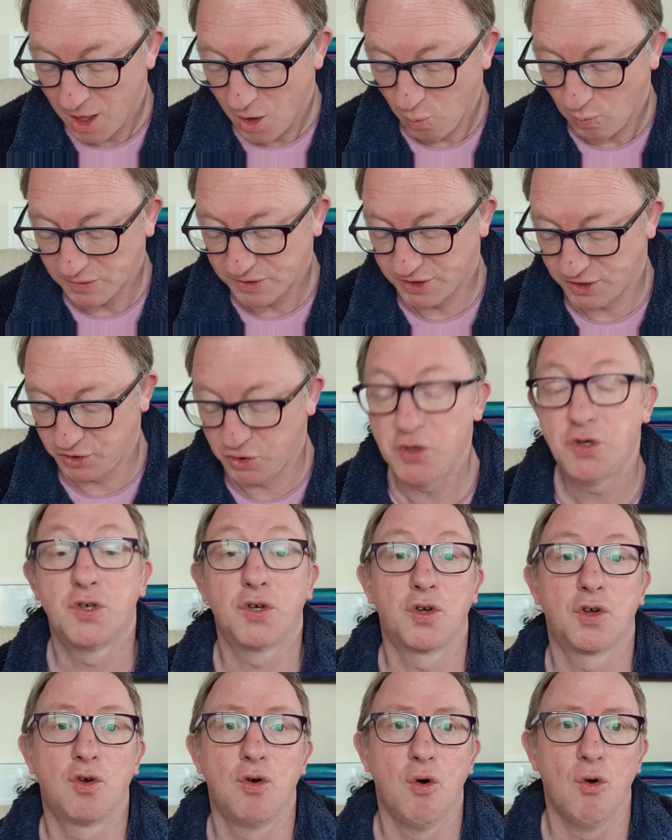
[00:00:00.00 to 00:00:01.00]
Well, you
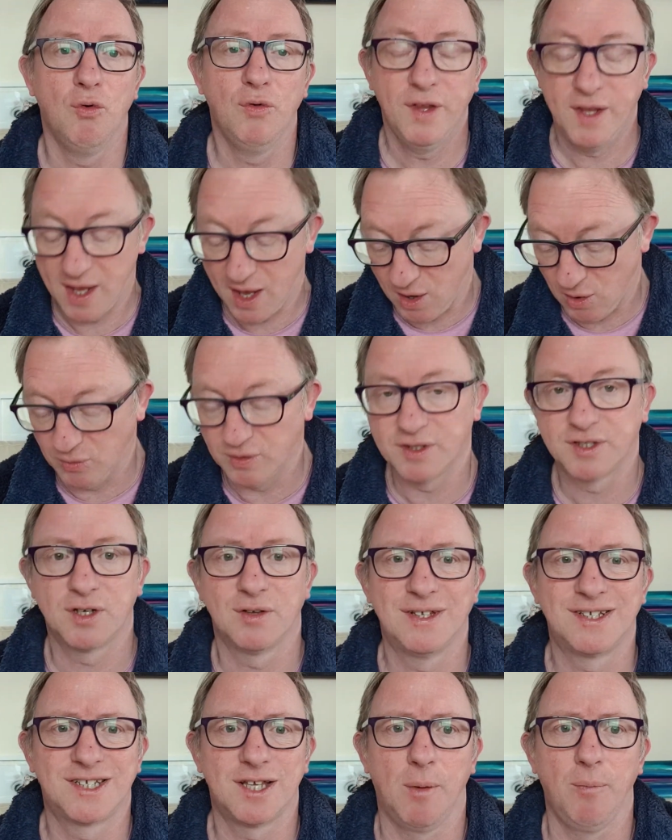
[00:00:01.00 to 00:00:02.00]
should call the elders. So
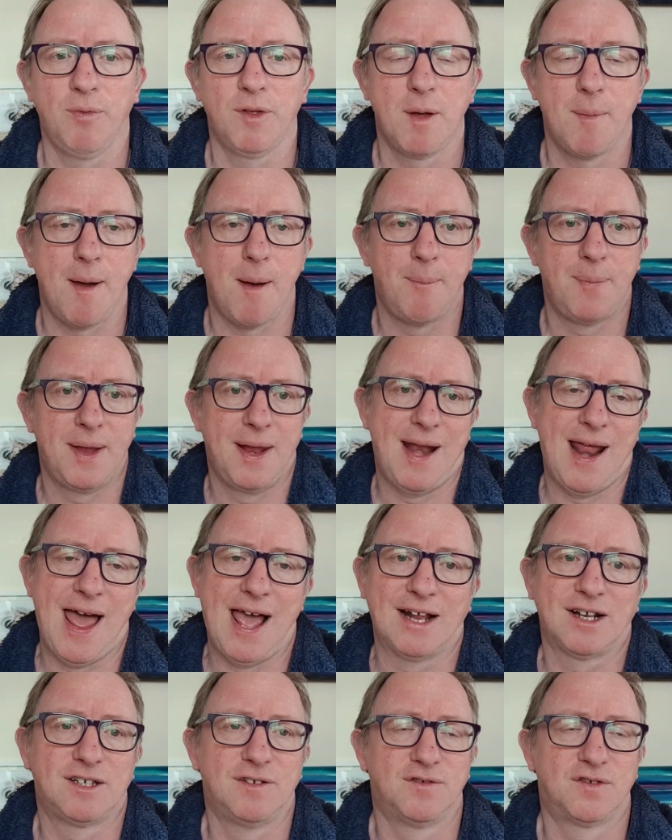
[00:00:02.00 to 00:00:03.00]
there's something about being
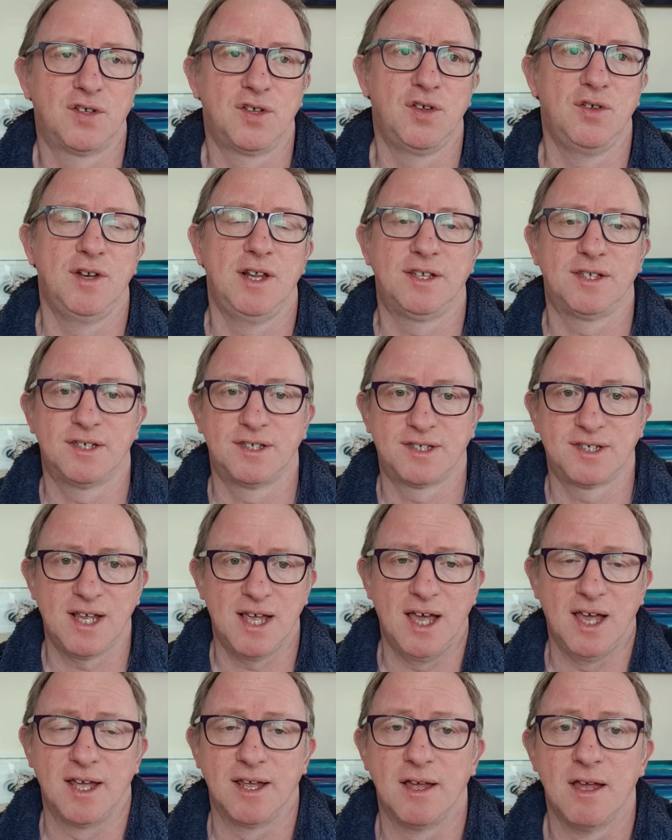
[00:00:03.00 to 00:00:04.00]
active. So you need to
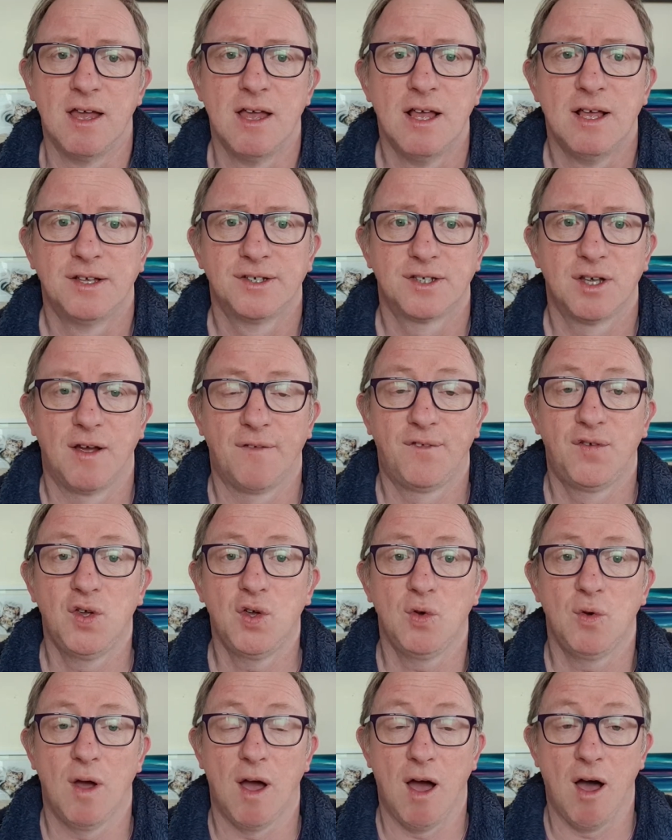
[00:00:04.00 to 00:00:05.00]
say. So if
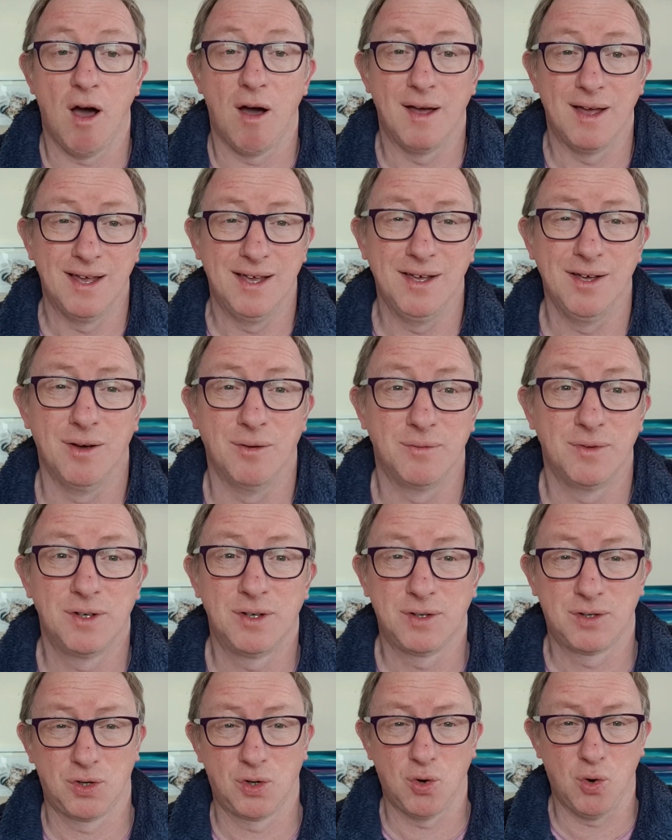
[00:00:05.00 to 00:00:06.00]
you are ill, you
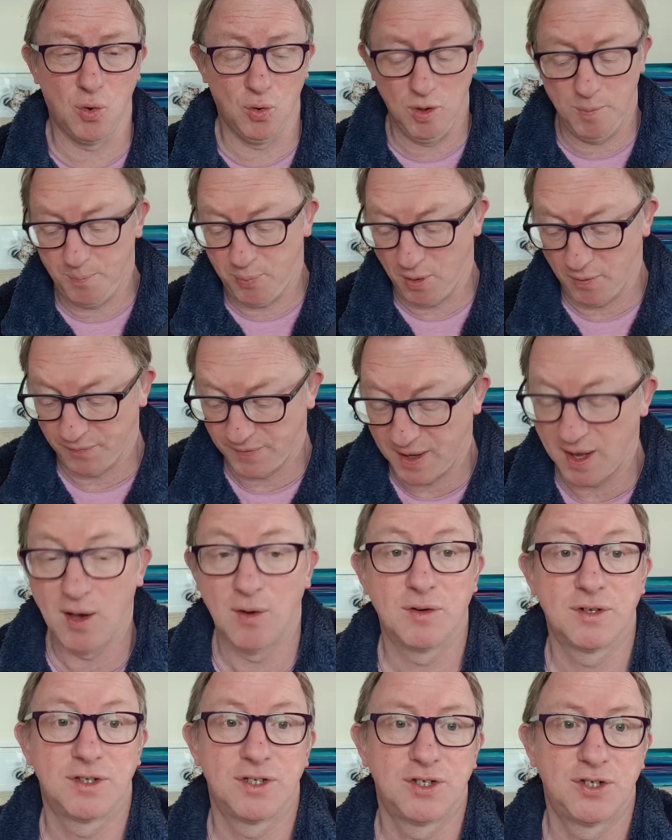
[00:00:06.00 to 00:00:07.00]
call upon the
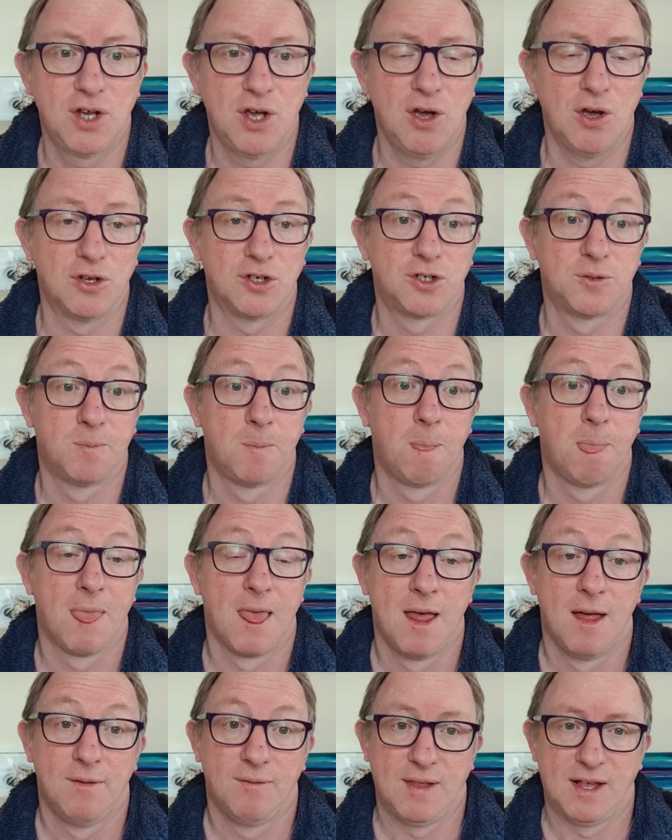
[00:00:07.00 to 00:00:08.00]
elders of the church.
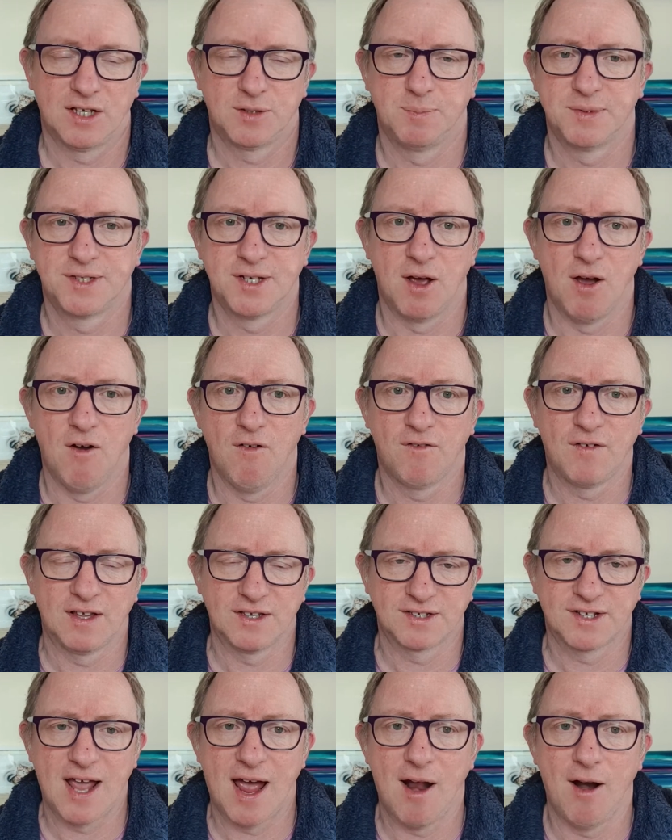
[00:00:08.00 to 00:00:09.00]
That's myself.
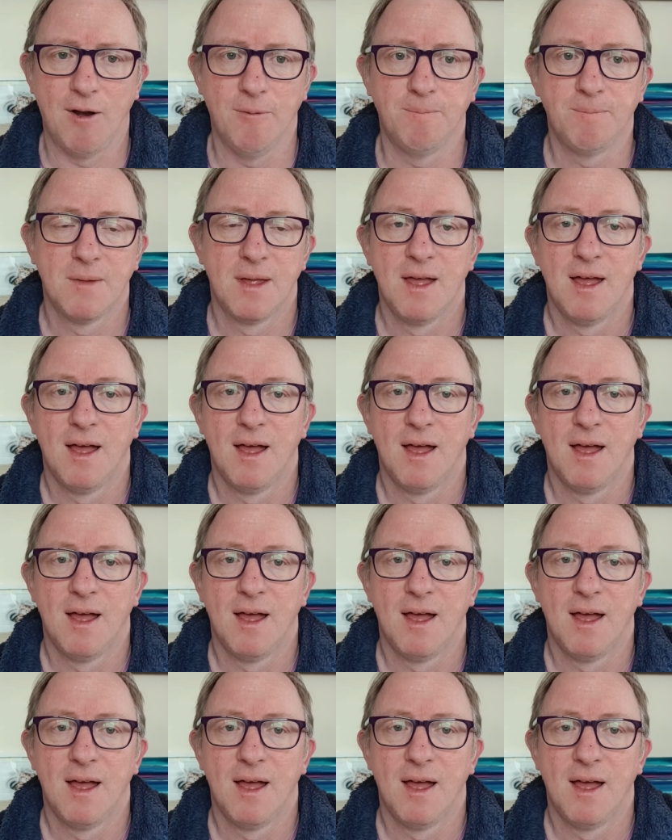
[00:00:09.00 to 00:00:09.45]
That's Karen.